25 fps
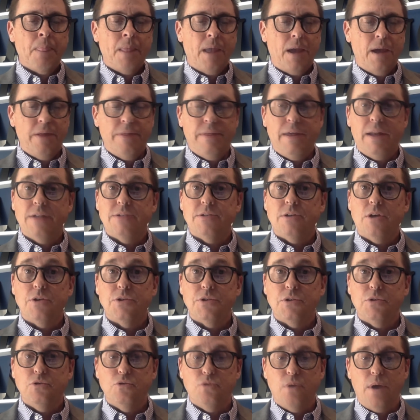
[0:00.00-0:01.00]
That is
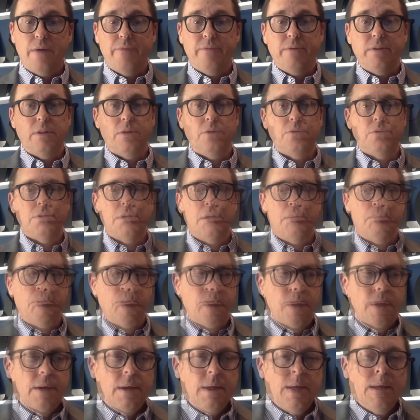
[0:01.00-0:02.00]
also driving those
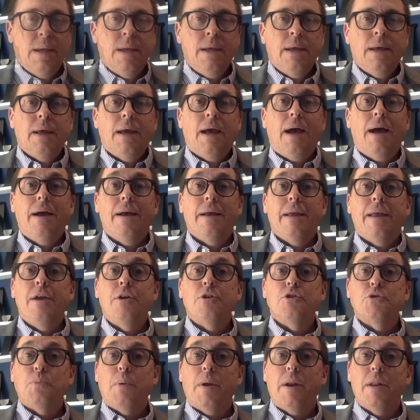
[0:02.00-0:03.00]
numbers. Here's one